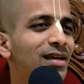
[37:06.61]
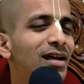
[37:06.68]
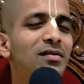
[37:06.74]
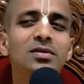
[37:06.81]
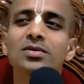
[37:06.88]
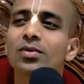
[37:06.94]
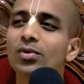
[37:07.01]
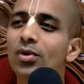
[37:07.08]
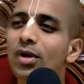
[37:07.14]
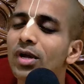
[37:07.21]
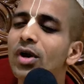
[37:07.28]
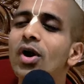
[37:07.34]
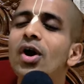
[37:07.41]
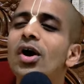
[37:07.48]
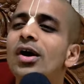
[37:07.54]
It was
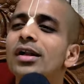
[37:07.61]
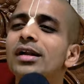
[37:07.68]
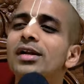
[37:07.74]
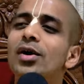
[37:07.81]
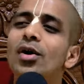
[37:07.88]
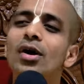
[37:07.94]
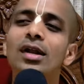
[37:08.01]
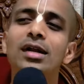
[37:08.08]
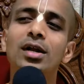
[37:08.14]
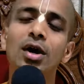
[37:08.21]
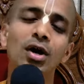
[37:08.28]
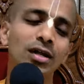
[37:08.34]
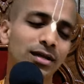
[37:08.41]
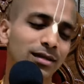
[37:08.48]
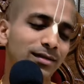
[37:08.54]
going on and on and
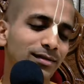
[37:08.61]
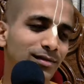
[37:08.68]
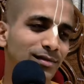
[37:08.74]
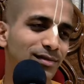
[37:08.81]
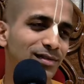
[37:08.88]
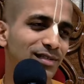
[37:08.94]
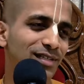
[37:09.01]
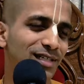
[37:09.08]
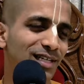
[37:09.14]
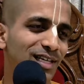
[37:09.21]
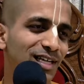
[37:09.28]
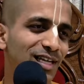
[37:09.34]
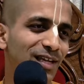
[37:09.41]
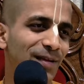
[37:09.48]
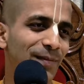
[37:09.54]
on.
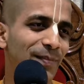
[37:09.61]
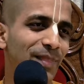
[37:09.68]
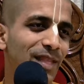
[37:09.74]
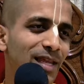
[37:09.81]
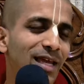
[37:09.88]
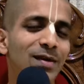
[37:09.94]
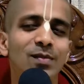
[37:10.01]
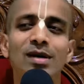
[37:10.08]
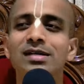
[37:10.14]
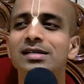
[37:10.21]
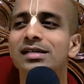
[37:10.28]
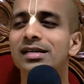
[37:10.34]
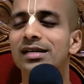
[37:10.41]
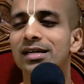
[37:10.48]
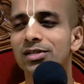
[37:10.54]
And one
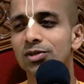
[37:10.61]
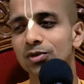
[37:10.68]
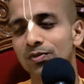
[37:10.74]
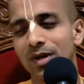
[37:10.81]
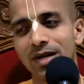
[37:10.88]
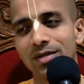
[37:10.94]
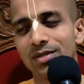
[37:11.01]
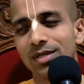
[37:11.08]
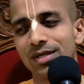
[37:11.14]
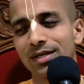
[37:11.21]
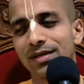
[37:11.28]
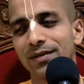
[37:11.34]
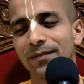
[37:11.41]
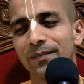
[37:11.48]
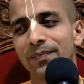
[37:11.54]
day, Achyut
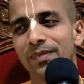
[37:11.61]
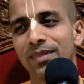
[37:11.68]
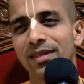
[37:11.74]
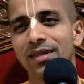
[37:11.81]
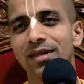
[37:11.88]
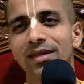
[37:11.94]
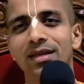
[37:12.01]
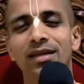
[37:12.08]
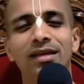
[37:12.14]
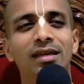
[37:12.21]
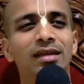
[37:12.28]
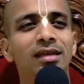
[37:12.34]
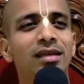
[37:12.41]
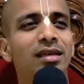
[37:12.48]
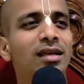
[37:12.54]
Mahashay,
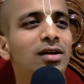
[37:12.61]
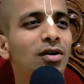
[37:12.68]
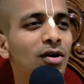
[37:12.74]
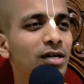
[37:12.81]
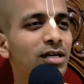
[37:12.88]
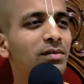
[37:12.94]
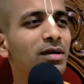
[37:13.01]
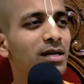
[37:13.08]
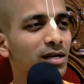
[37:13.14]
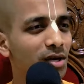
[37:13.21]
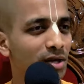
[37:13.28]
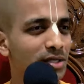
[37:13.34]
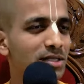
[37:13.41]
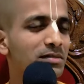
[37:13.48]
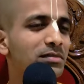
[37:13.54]
he caught him and he
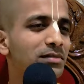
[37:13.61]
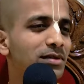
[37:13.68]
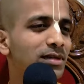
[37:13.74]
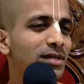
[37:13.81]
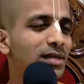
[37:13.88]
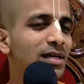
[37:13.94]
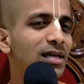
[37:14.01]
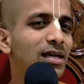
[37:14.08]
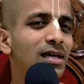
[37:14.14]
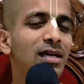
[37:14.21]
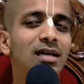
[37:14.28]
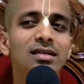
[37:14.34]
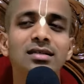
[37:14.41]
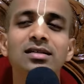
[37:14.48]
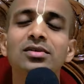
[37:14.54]
got him.
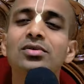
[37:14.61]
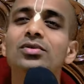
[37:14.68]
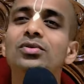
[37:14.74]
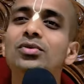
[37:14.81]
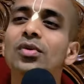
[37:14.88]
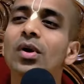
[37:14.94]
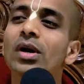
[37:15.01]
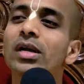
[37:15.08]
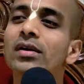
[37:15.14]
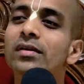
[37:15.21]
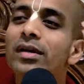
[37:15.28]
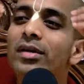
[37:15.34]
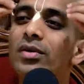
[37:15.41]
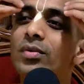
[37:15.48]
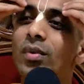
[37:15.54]
He said, you do
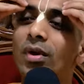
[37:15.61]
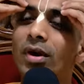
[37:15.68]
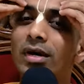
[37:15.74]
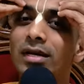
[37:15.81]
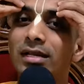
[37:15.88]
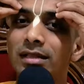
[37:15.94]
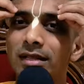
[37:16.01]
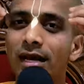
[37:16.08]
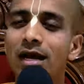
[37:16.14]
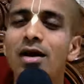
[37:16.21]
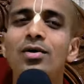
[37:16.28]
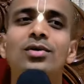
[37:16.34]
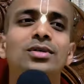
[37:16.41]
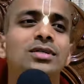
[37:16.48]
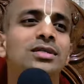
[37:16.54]
whatever you want in the
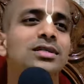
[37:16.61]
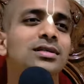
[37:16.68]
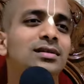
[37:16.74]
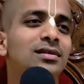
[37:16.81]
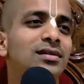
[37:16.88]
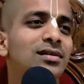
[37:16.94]
house.